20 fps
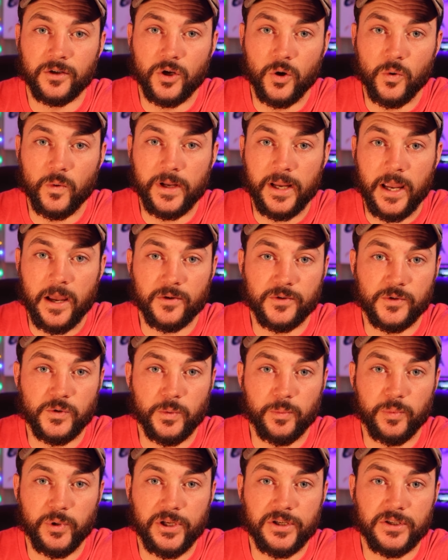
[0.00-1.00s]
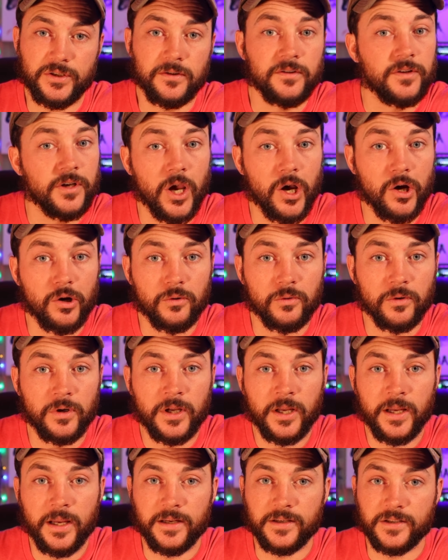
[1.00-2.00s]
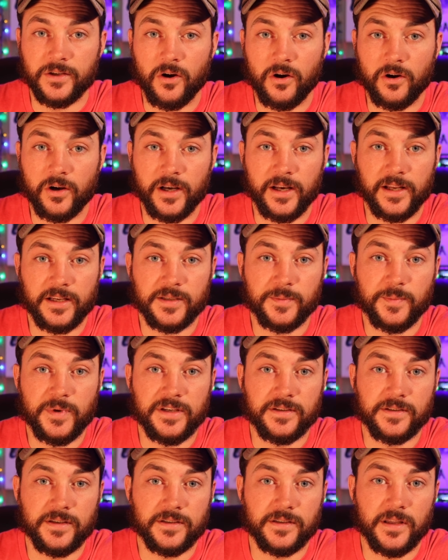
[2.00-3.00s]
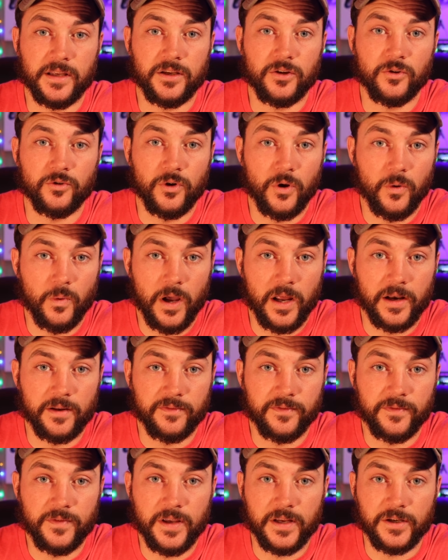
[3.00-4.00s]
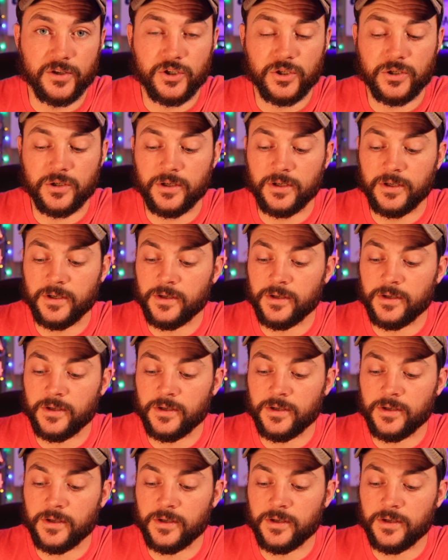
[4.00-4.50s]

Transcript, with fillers: going out to a place you know and targeting species that you know how to fish,